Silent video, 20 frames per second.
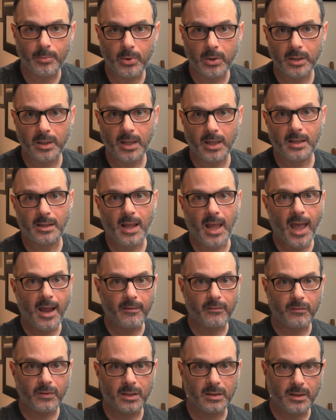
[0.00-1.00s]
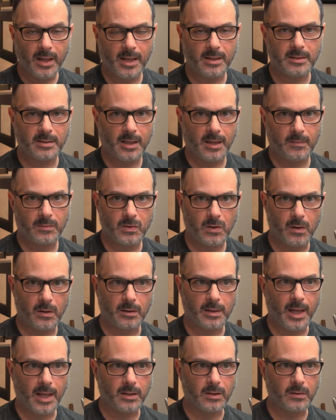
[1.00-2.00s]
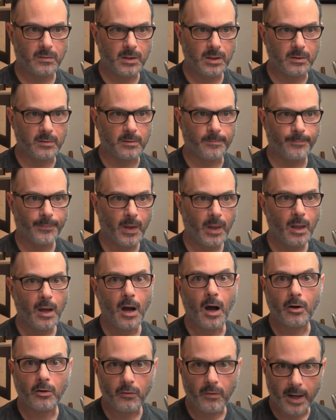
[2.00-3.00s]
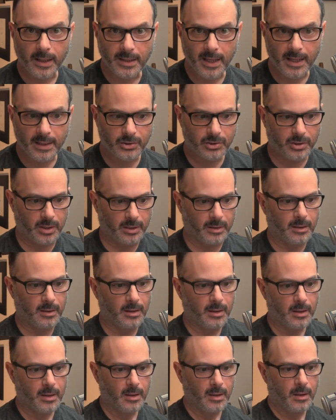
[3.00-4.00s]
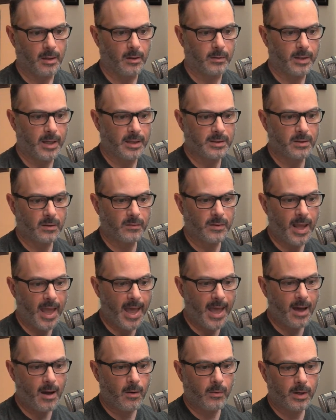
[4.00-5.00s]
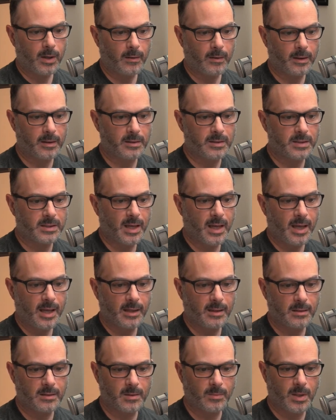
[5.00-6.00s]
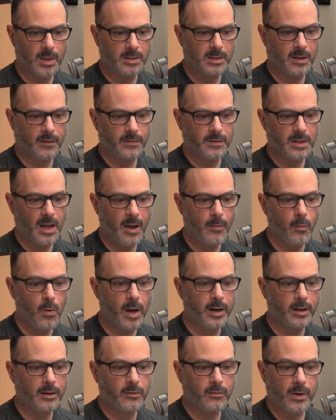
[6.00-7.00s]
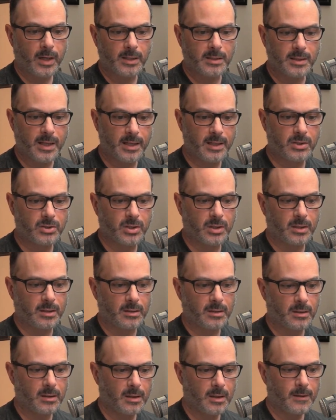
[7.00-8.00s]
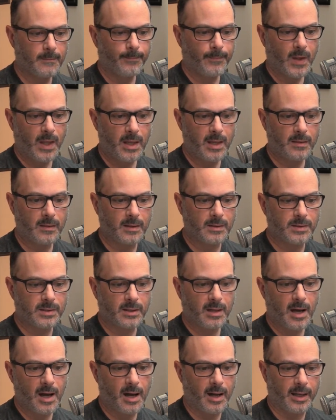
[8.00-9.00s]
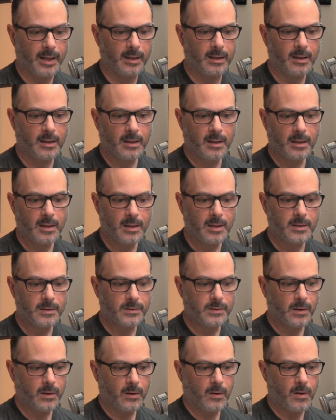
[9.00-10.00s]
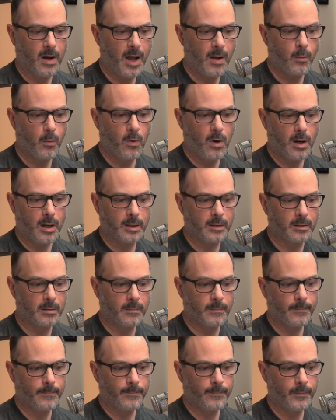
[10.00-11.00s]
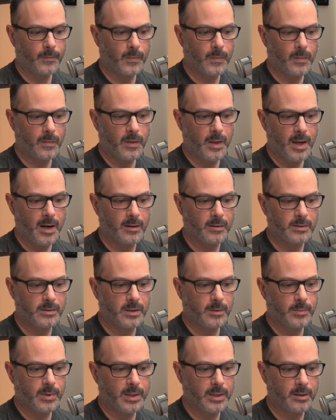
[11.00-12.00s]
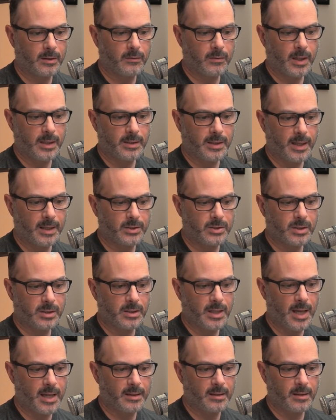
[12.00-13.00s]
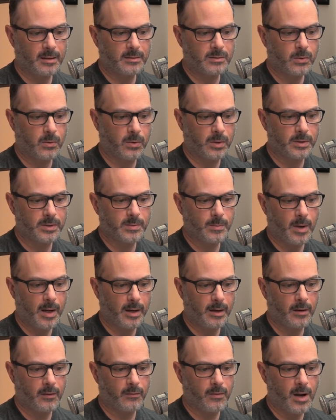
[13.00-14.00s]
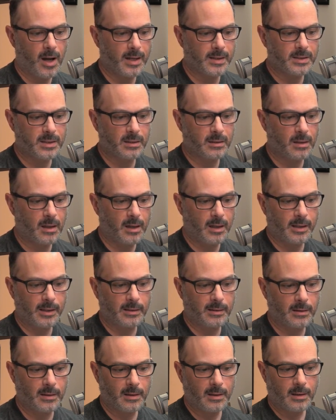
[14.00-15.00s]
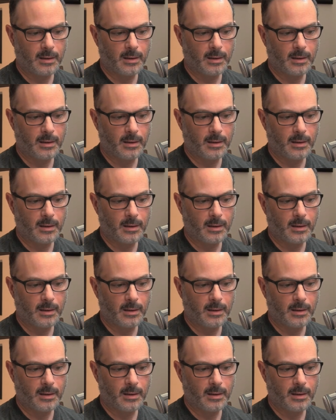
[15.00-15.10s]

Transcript: to put in every landscape drawing that you do? A gradation. Okay, so now what I'm going to say to myself is I want a gradation in the sky. So I want there to be a gradation, and towards my horizon line,